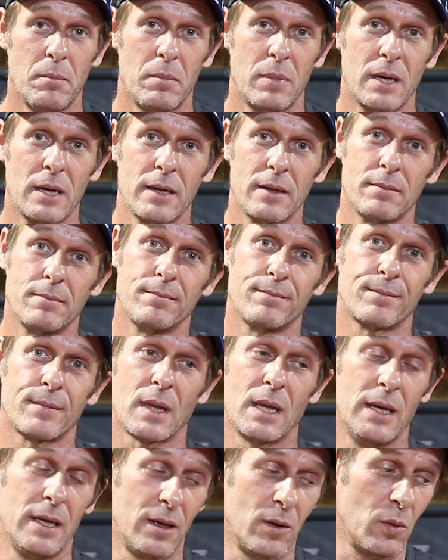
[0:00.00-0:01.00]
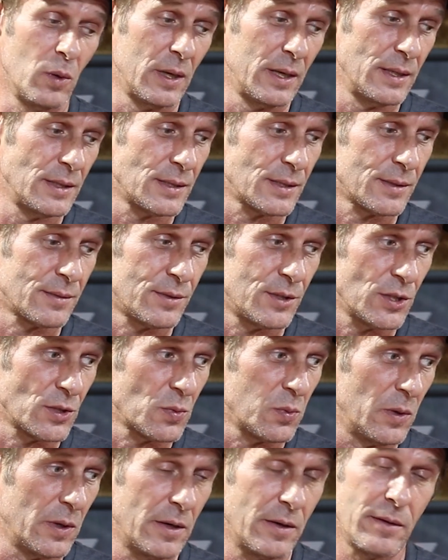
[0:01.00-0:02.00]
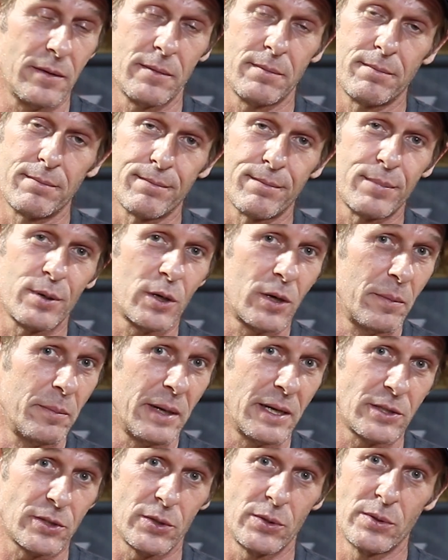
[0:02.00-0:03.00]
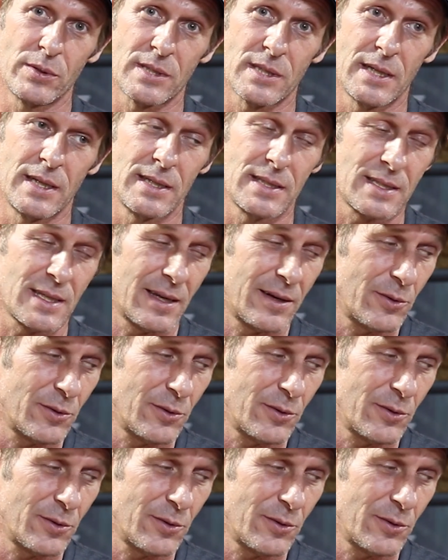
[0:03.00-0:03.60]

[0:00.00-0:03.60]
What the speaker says: But anyways, just wanted to put in my 2 cents.